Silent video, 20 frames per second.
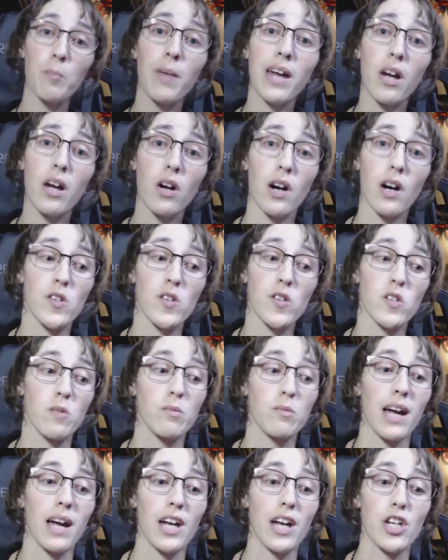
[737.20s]
make a
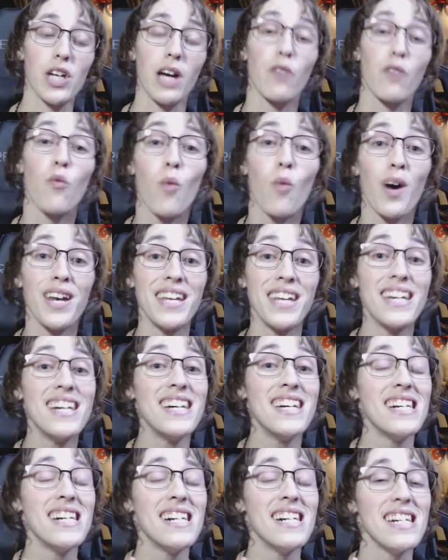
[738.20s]
costume. I actually have one
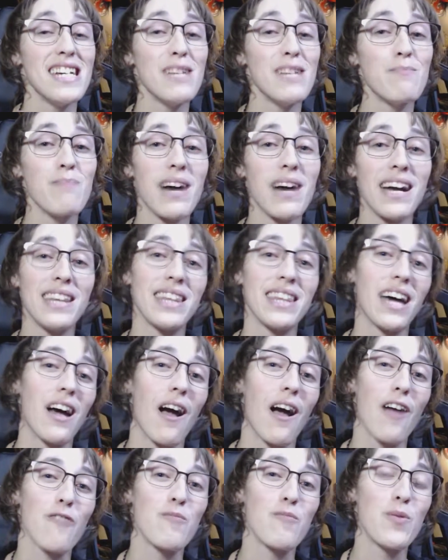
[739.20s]
in mind
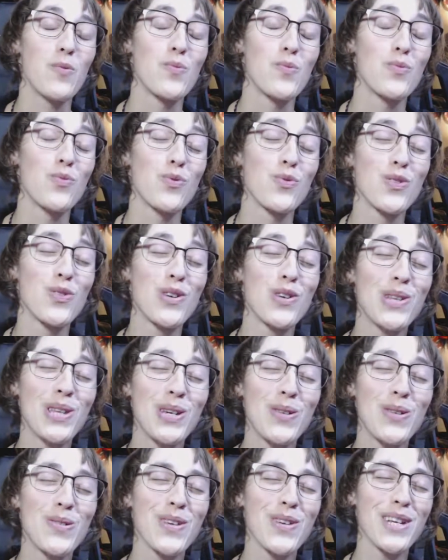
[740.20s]
that I've been
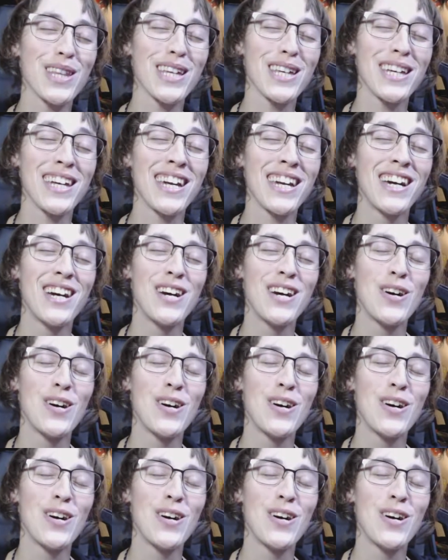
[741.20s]
really